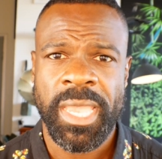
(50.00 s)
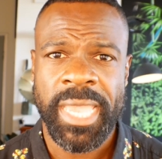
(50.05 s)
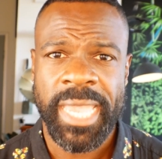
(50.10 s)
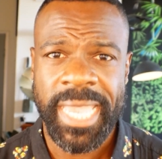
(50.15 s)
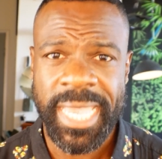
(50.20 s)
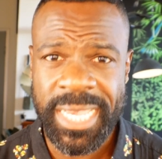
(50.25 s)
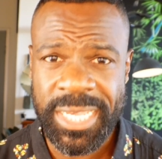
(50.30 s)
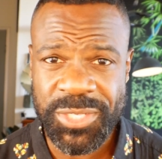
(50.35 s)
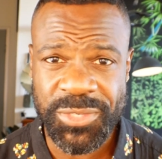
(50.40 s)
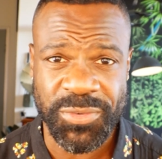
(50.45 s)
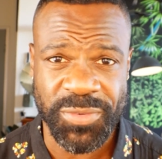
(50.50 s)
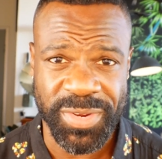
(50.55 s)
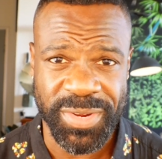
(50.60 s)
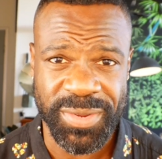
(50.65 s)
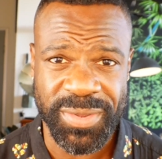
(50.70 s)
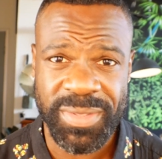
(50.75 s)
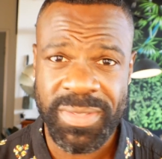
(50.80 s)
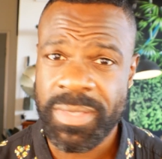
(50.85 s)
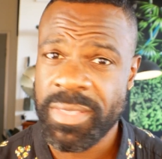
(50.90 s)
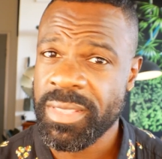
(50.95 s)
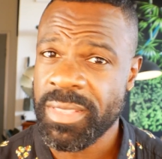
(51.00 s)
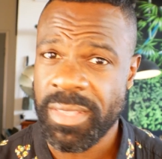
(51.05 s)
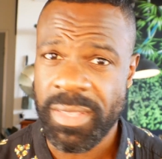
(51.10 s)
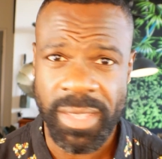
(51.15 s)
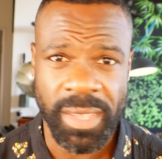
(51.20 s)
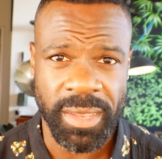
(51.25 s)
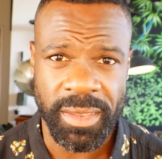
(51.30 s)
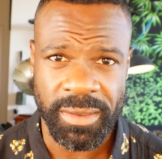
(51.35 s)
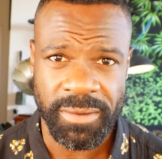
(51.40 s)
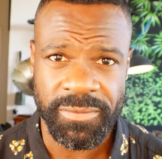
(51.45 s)
Israel
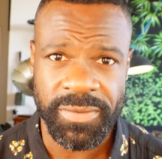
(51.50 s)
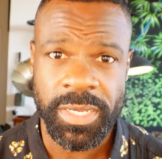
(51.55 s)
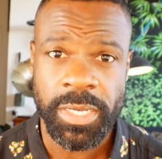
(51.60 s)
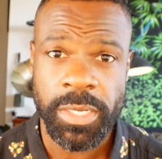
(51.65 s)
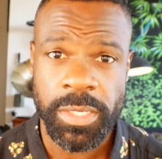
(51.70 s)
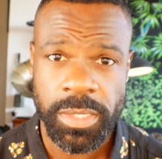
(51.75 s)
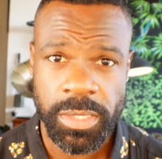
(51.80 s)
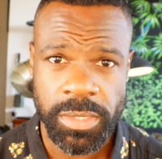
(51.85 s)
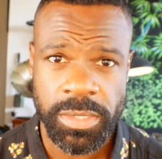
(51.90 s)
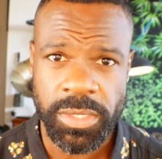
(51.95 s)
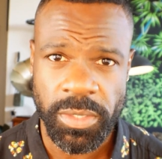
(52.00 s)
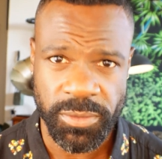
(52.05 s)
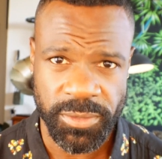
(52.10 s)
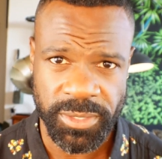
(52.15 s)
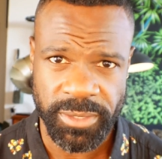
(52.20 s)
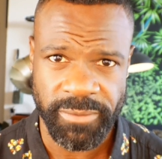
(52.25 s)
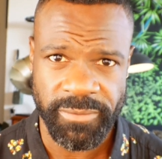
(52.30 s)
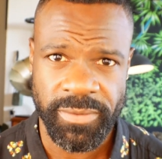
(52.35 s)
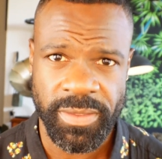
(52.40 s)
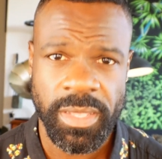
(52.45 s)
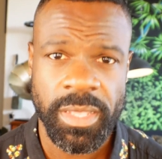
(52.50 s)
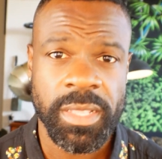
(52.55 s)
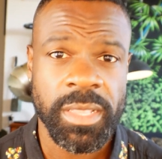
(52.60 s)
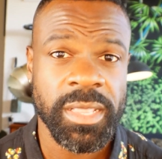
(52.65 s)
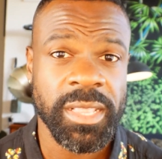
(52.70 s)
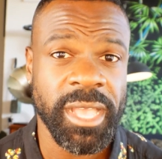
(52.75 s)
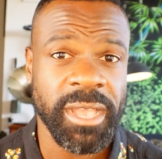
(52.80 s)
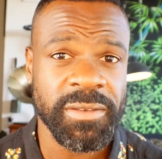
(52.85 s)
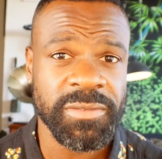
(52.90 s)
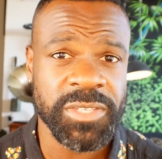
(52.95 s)
loved Joseph,
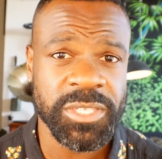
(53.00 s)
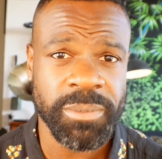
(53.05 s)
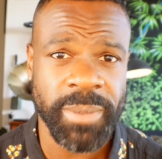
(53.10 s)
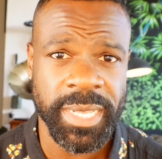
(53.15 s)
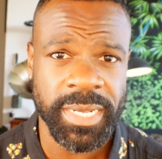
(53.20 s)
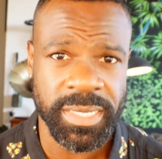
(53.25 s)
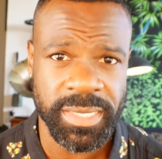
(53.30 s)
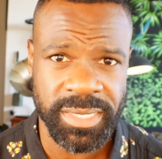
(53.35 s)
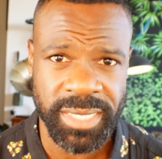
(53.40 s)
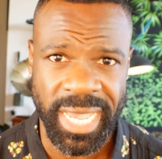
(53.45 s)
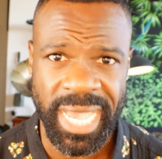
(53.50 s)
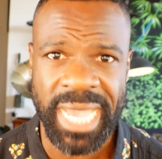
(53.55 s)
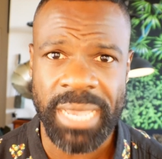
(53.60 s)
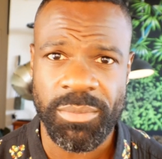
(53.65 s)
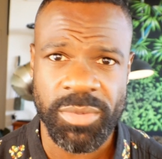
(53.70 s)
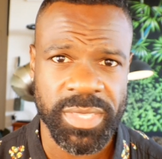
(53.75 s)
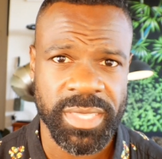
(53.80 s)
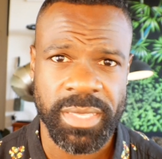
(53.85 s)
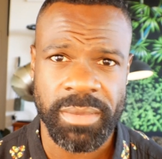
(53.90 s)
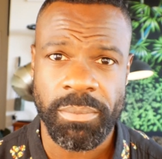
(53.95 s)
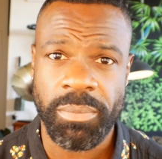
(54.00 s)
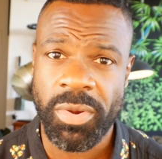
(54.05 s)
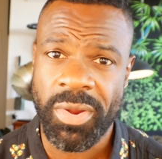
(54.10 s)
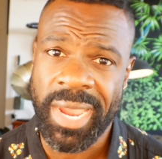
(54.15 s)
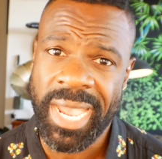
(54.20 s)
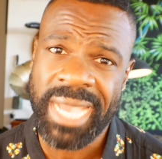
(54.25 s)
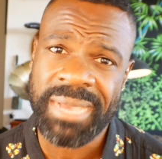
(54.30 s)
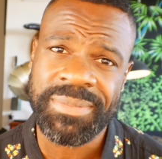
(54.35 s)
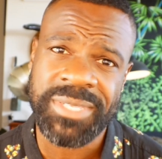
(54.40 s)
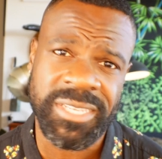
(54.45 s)
loved spending time with him,
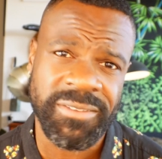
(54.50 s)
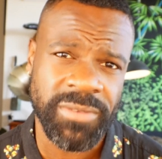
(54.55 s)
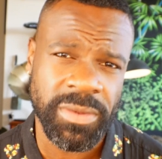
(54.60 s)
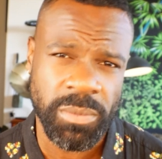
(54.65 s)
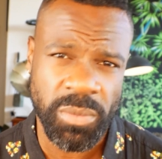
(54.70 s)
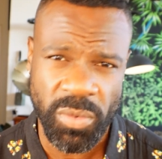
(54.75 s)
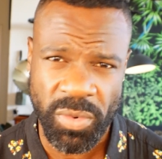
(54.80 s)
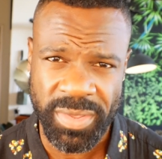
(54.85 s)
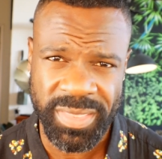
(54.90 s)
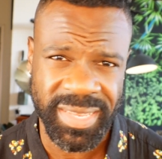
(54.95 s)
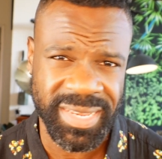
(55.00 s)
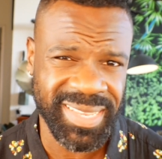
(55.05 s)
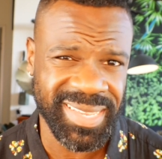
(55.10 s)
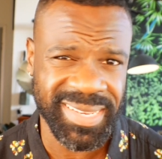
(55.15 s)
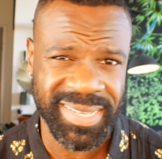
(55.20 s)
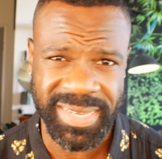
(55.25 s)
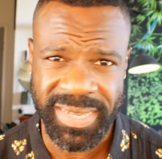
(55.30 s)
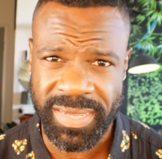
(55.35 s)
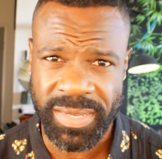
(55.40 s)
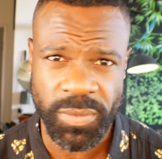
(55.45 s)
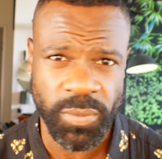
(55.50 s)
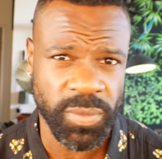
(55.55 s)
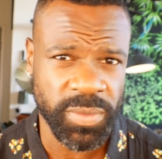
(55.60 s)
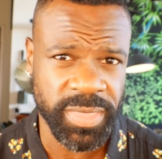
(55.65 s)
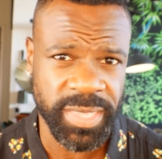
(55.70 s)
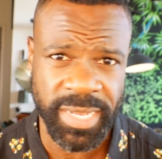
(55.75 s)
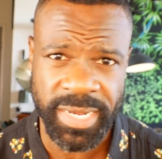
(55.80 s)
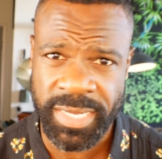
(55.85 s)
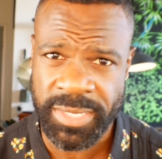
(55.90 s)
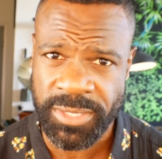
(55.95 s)
perhaps even more than he
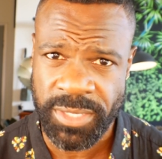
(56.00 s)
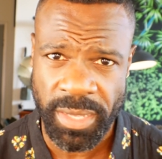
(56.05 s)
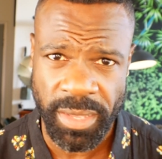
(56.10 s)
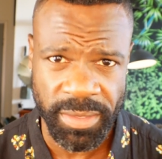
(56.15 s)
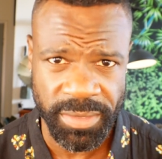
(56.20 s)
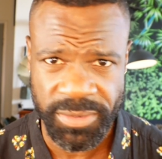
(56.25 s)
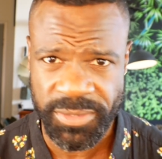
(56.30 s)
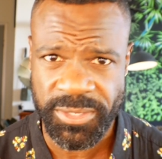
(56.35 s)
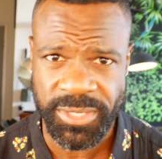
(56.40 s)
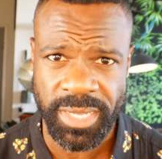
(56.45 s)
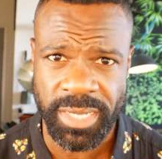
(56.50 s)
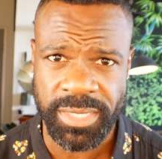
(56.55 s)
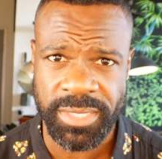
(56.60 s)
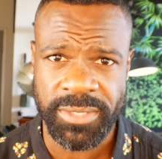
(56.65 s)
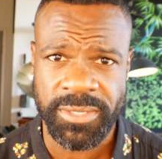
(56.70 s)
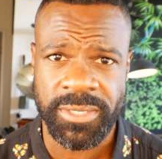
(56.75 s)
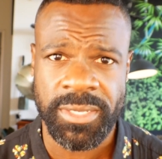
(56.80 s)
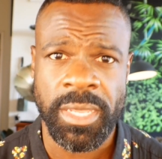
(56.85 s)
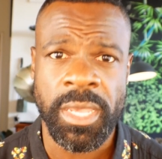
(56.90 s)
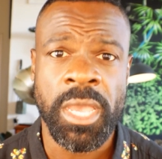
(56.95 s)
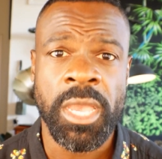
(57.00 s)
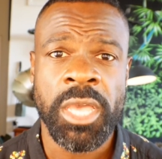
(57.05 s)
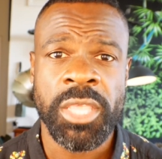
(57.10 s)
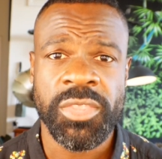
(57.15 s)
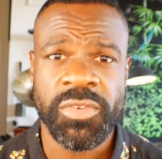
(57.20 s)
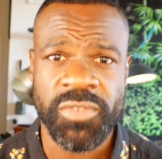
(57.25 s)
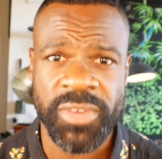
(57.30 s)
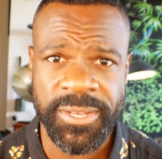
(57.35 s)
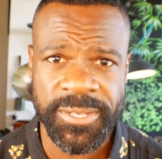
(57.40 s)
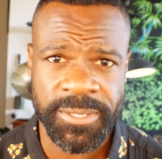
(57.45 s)
did than his other sons.
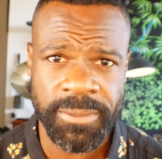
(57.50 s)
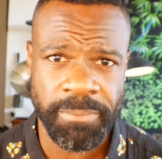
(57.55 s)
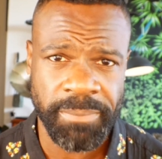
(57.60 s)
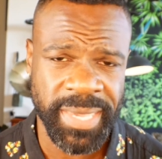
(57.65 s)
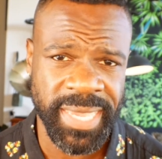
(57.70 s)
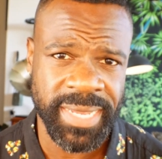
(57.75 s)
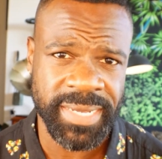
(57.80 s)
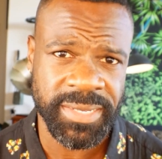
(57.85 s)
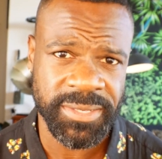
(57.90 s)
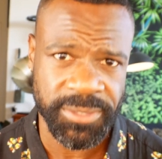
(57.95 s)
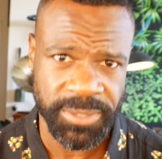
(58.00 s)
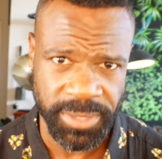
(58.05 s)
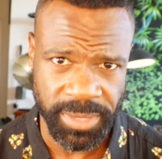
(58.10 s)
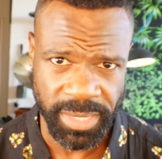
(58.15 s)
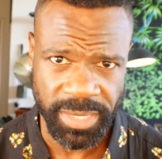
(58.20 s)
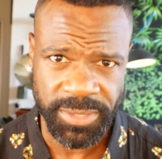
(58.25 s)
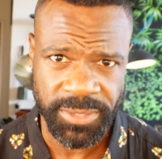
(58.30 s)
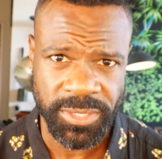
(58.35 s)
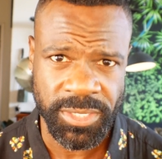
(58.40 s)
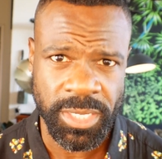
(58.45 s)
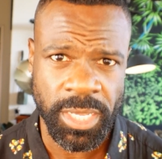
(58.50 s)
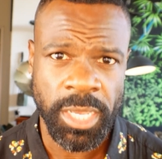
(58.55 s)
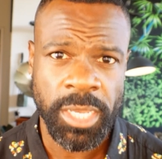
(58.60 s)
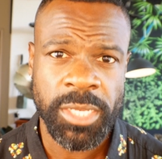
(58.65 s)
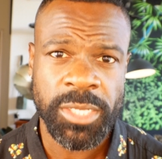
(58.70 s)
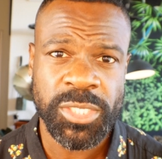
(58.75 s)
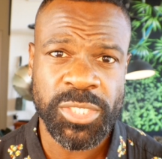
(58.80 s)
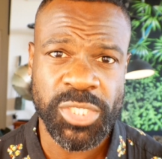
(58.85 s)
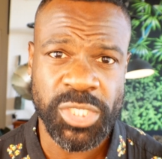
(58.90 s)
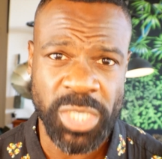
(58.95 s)
The reason being is this:
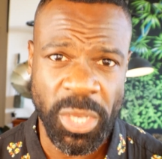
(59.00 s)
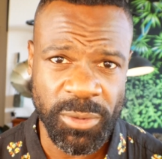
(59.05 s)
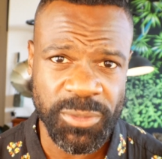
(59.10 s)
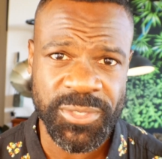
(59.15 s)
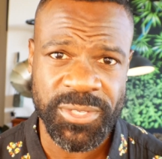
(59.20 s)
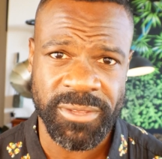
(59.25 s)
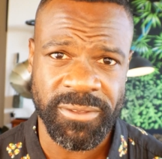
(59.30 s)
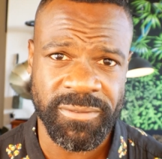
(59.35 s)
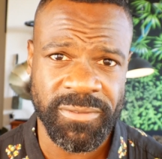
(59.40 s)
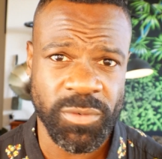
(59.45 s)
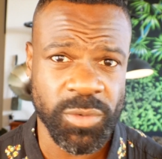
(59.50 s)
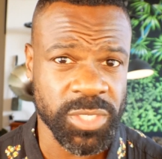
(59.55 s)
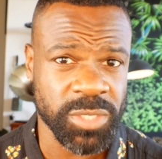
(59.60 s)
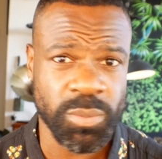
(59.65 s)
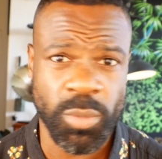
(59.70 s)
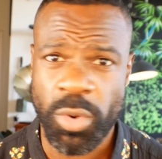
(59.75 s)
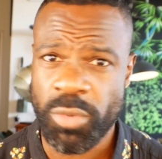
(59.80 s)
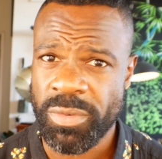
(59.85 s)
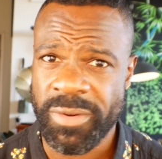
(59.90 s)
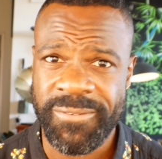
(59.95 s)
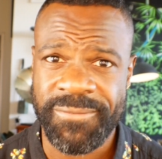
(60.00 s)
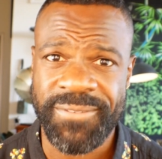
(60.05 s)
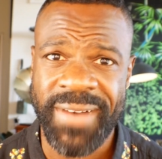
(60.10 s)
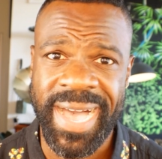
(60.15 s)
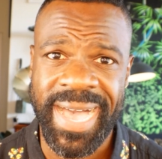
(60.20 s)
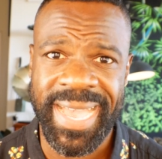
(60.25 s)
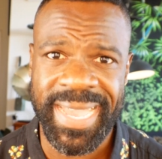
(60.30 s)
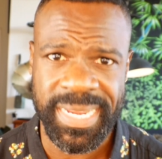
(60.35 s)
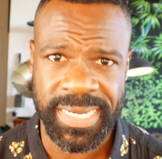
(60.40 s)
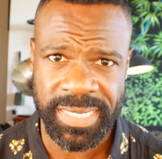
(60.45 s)
Joseph was more
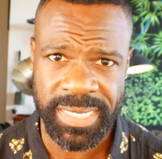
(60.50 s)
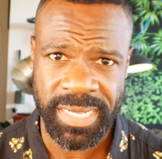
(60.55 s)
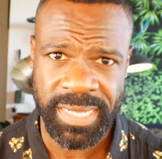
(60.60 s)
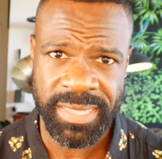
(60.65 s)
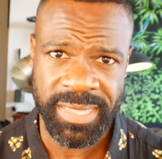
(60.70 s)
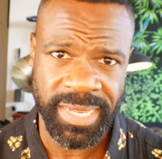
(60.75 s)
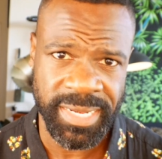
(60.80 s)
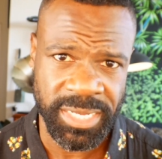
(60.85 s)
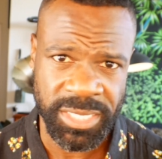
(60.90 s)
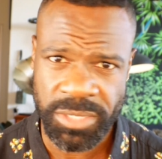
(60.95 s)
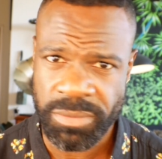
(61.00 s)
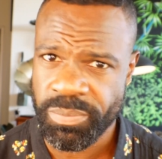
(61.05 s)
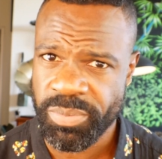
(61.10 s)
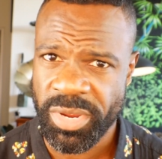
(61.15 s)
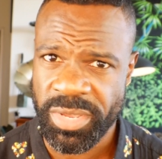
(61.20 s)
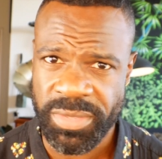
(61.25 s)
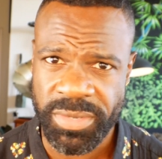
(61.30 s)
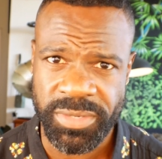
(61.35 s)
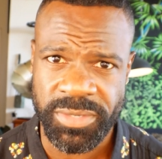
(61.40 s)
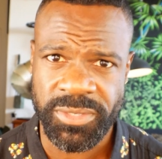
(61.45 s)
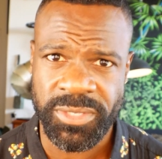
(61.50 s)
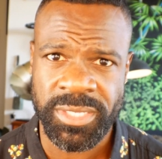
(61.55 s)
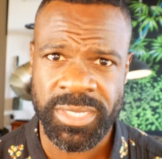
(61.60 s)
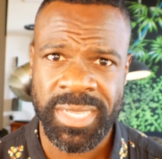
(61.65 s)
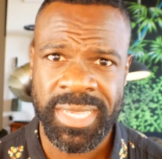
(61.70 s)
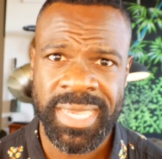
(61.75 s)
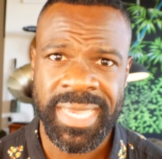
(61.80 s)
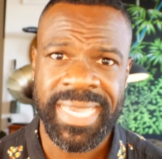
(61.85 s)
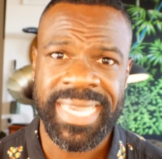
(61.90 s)
refined than his brothers.